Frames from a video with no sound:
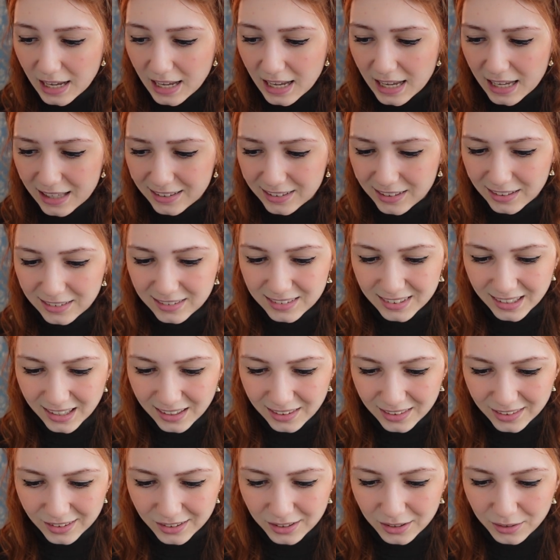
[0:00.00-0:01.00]
and The
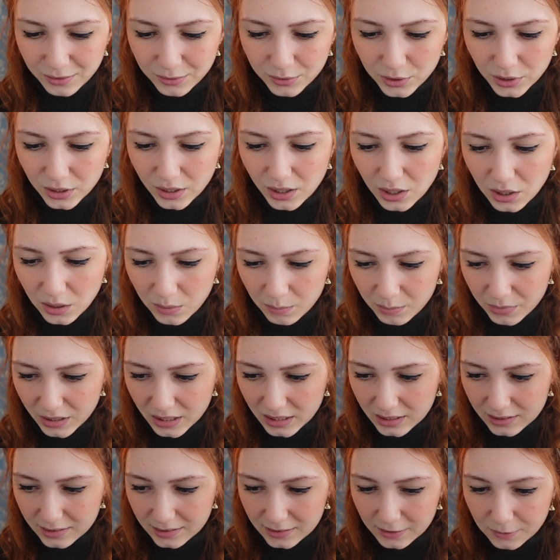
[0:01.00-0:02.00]
Death of the
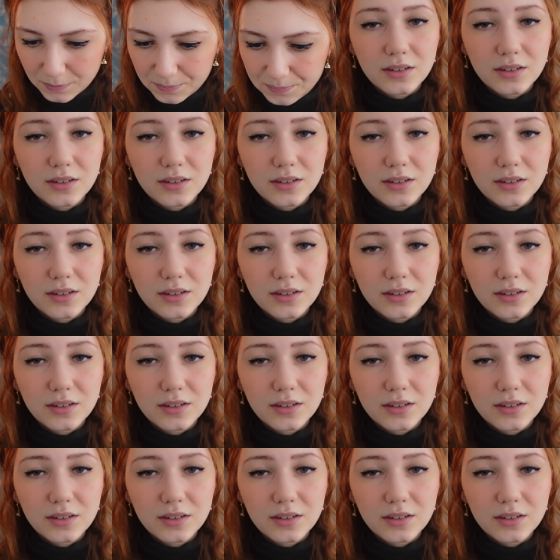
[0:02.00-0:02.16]
Compass.